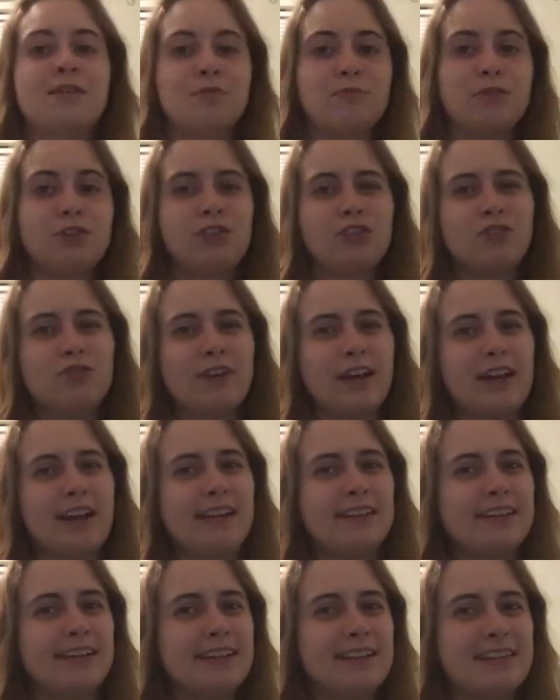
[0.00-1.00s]
Which is great.
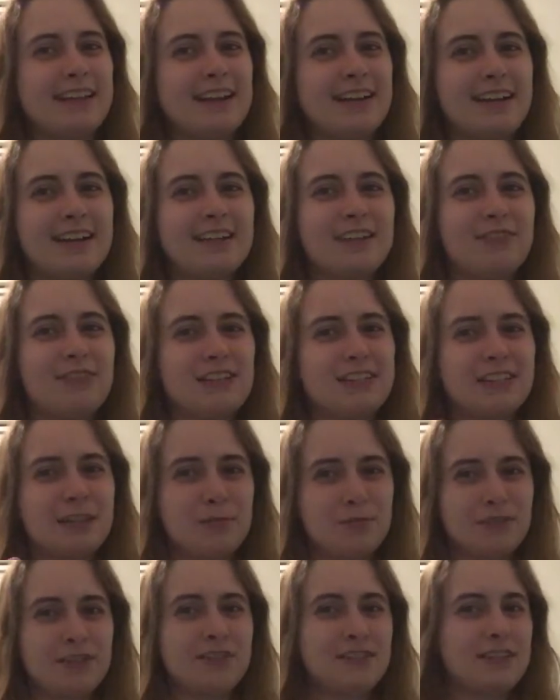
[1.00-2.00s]
I like that kind of
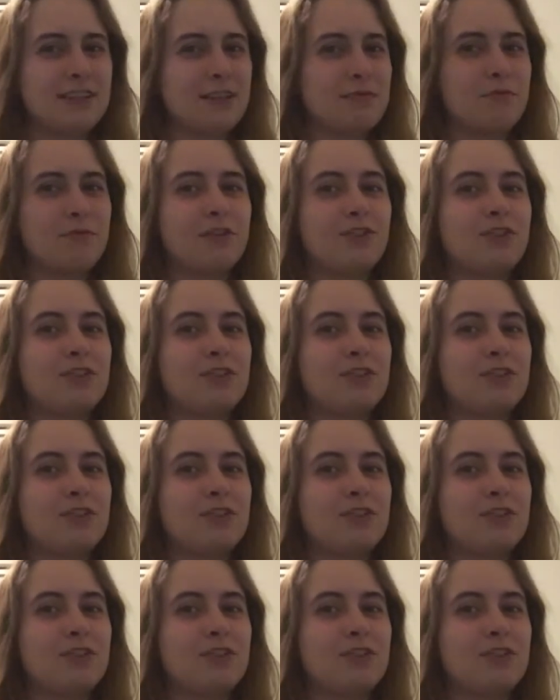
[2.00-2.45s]
acceptance thing where